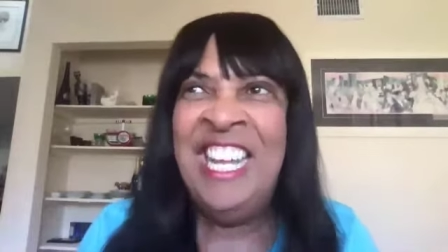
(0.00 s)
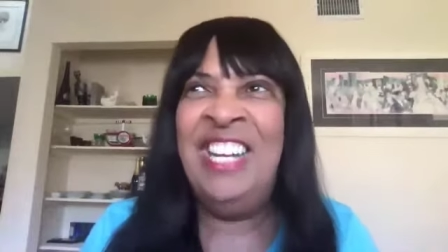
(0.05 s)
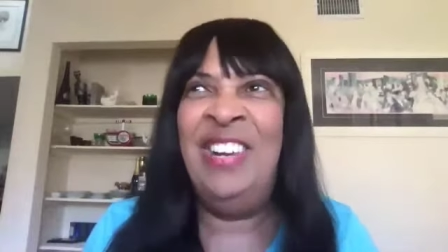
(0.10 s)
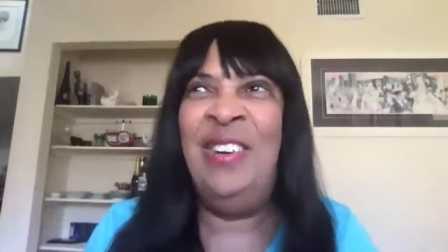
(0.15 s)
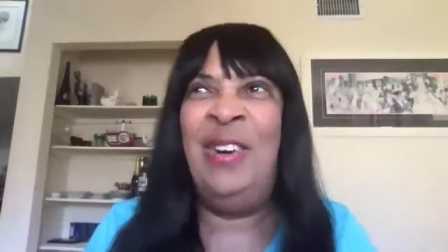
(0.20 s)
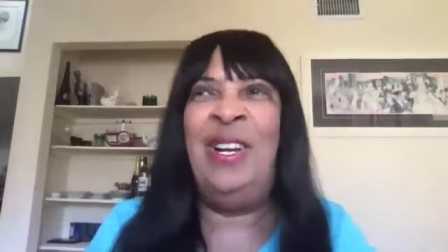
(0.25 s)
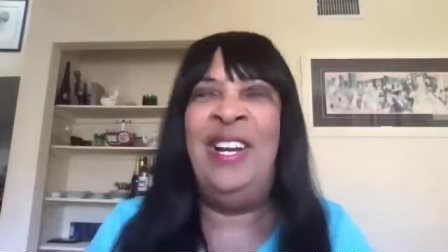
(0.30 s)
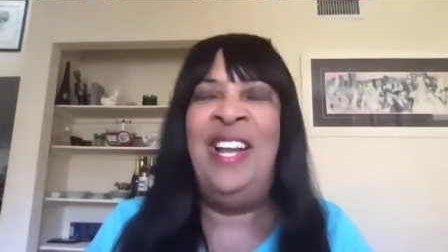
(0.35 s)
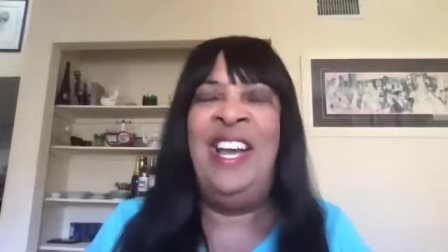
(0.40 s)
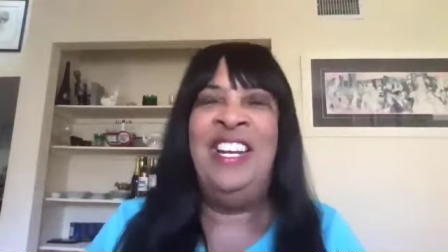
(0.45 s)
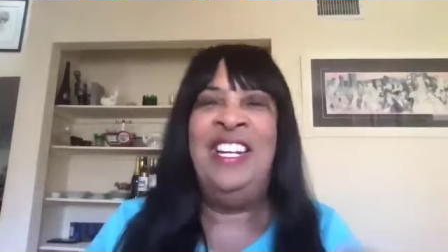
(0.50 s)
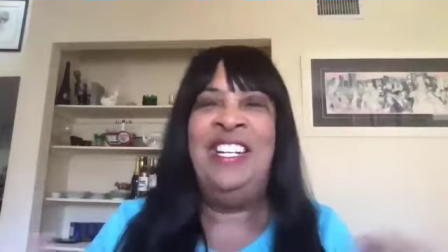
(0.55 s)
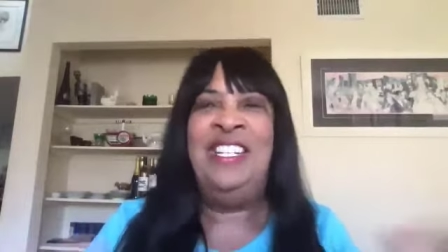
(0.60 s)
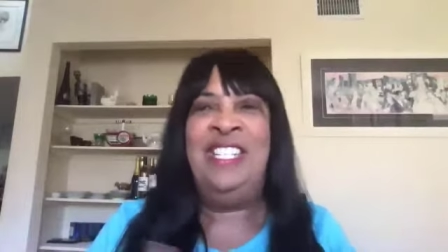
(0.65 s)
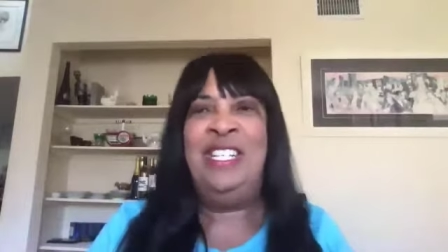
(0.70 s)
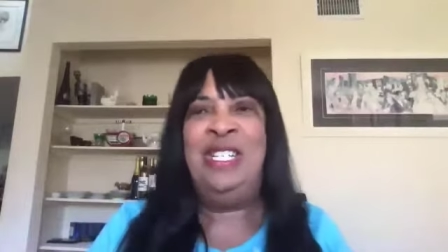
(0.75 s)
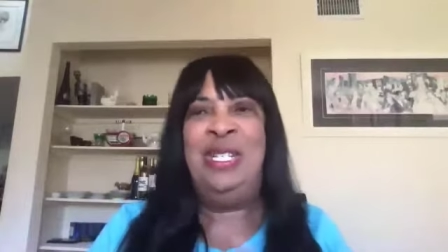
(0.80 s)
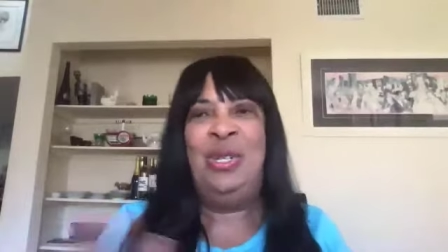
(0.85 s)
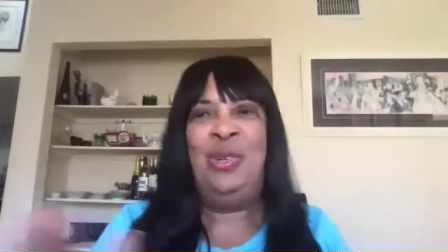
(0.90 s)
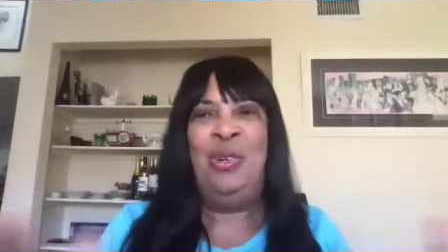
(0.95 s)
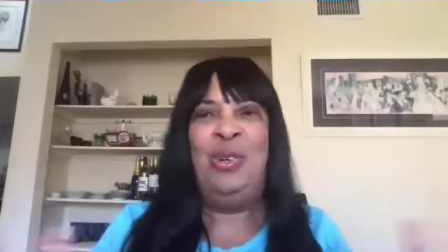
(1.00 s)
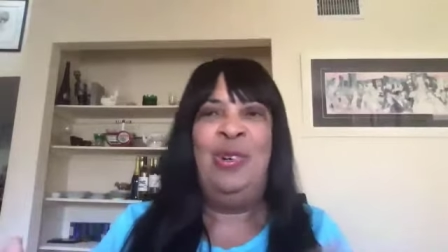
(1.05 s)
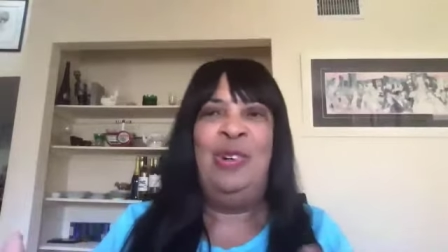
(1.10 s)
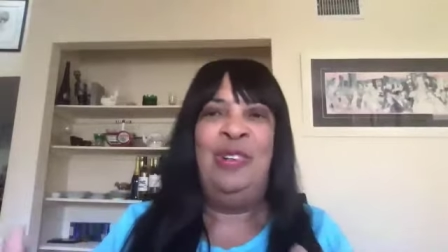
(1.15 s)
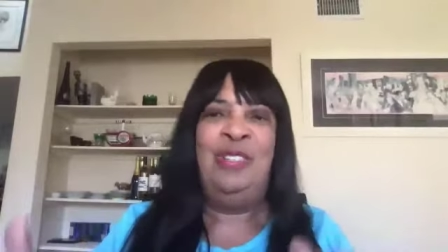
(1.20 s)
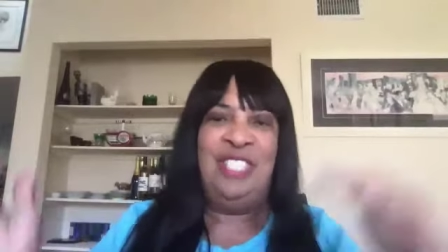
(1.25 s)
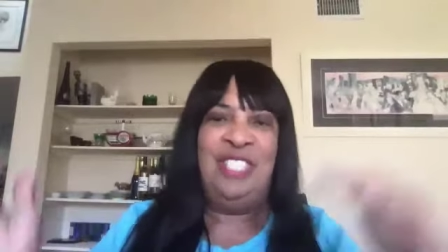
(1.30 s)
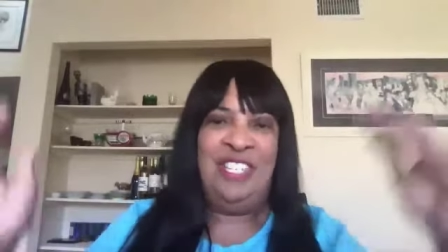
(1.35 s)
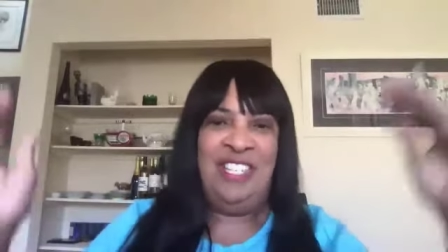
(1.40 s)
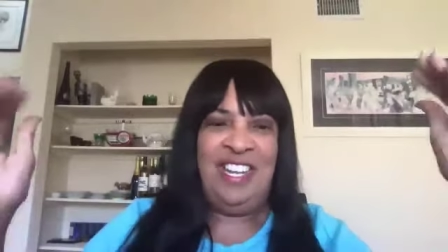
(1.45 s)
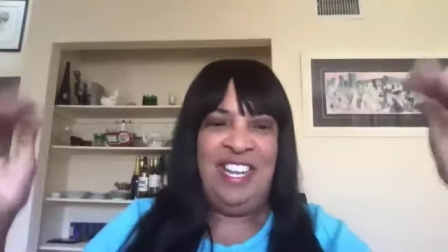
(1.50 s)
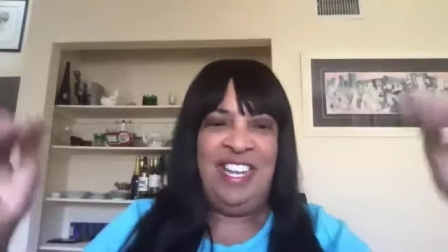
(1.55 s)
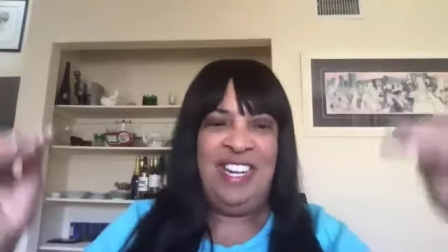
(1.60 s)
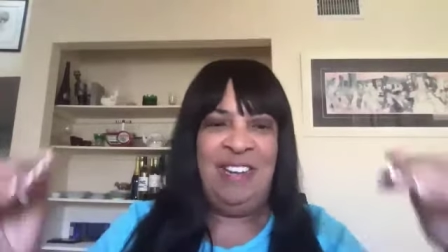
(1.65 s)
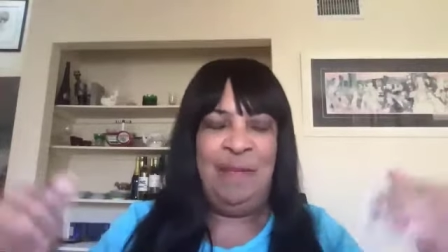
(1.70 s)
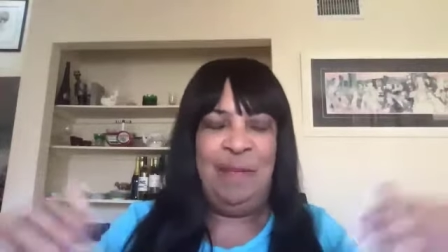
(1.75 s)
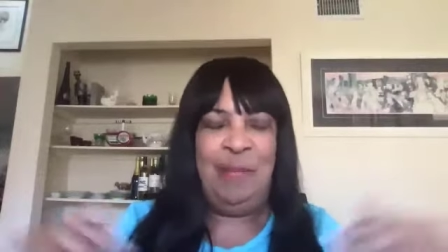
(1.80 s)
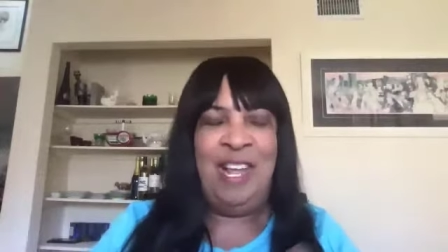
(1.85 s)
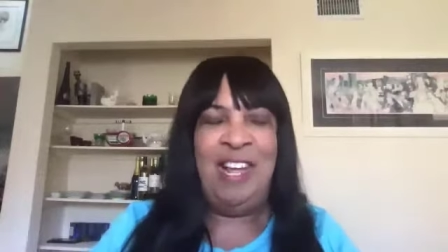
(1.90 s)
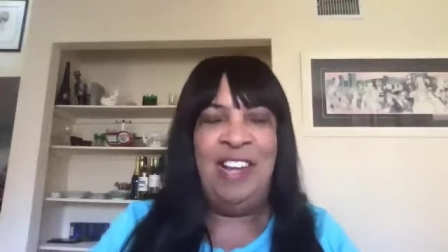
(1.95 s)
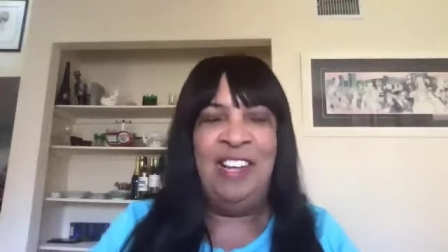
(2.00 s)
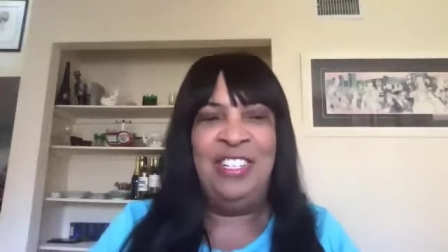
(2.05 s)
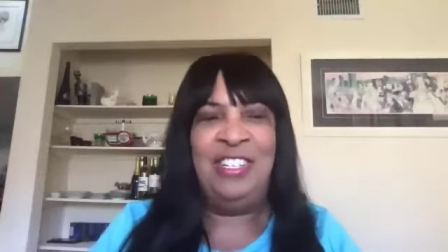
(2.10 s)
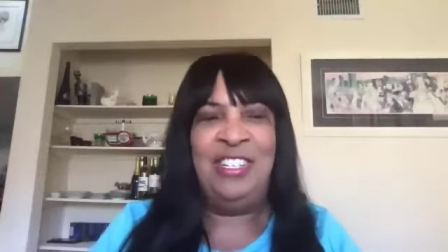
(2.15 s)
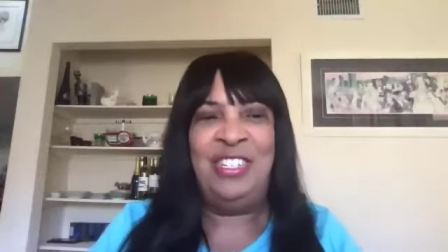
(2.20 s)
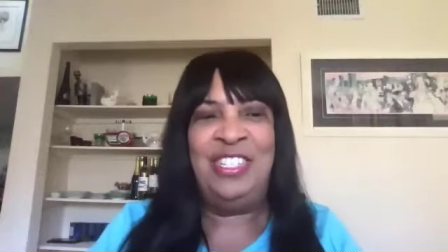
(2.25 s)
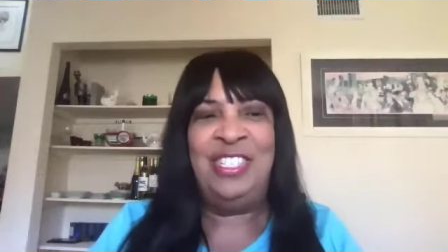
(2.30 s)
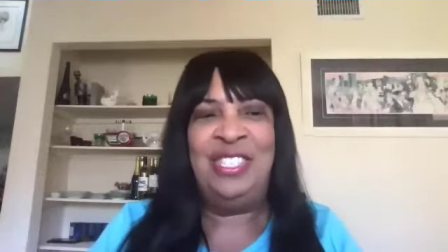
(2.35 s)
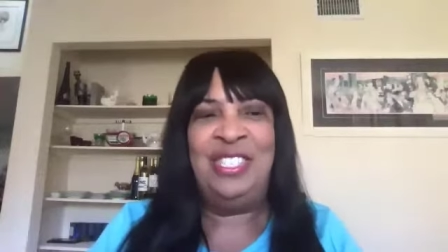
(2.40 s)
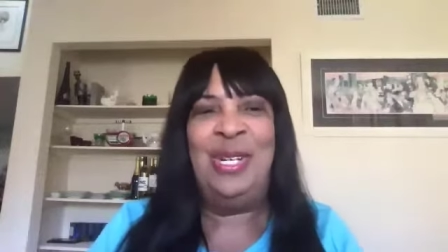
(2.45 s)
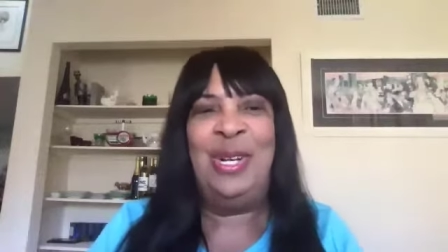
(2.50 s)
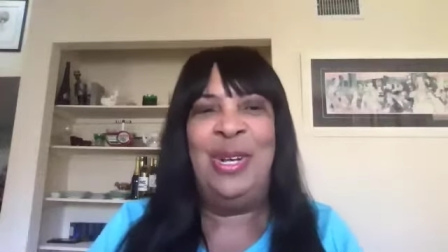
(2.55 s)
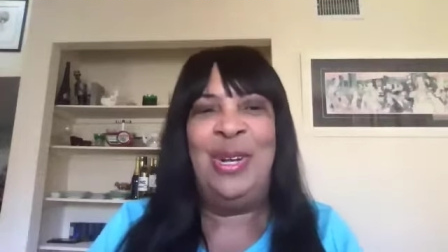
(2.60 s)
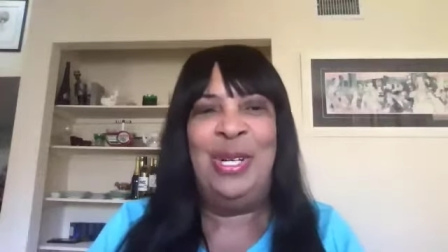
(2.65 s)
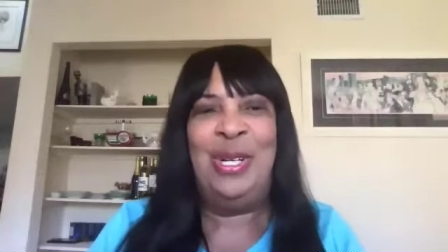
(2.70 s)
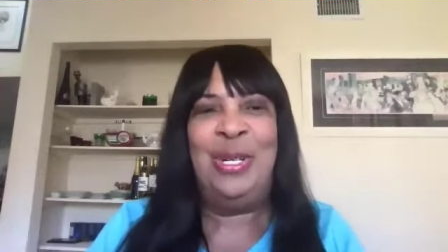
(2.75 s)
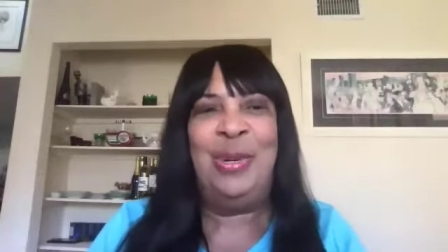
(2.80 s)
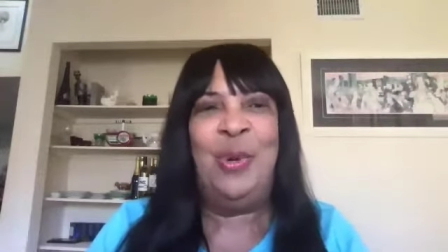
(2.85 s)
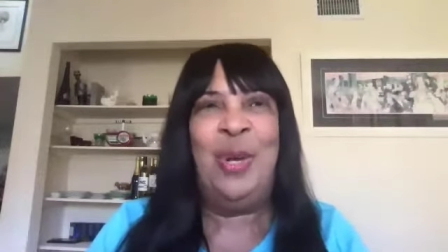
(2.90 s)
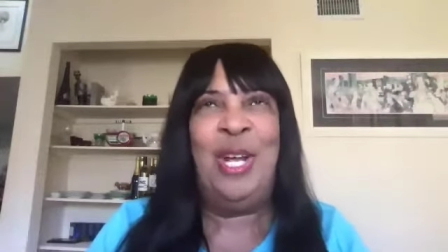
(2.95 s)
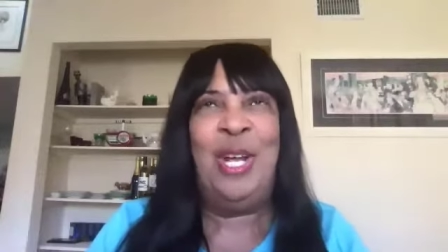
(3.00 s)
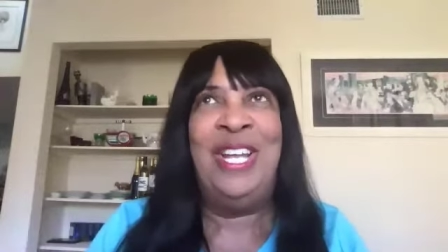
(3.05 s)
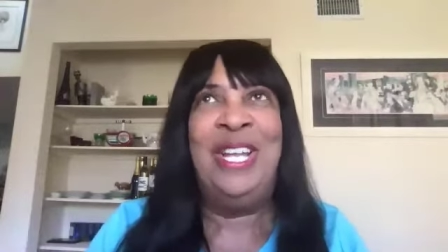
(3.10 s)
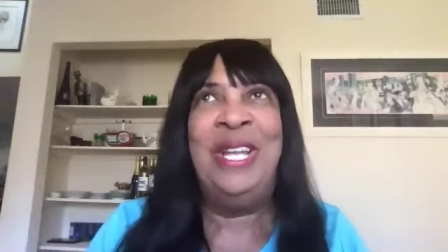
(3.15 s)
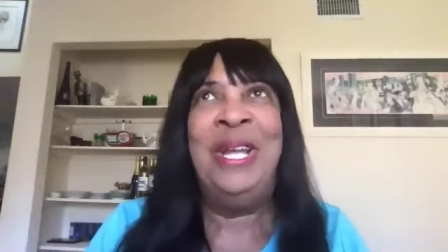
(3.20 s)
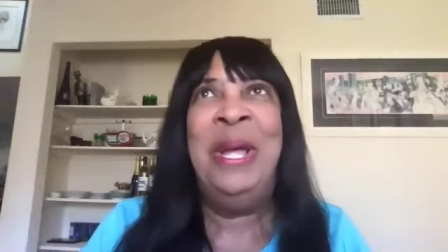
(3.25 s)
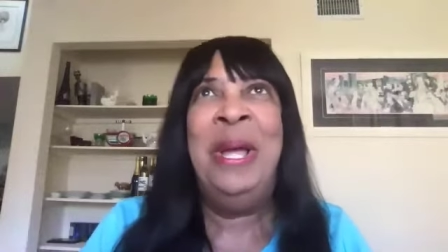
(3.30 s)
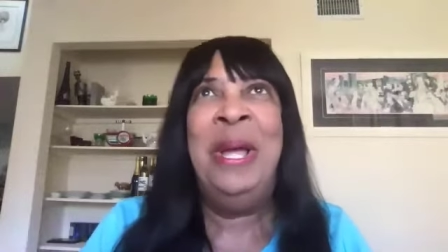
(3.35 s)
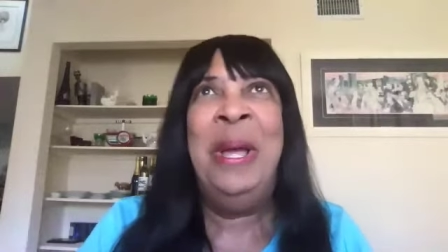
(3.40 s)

There are a lot of detours and a lot of blockages along the way.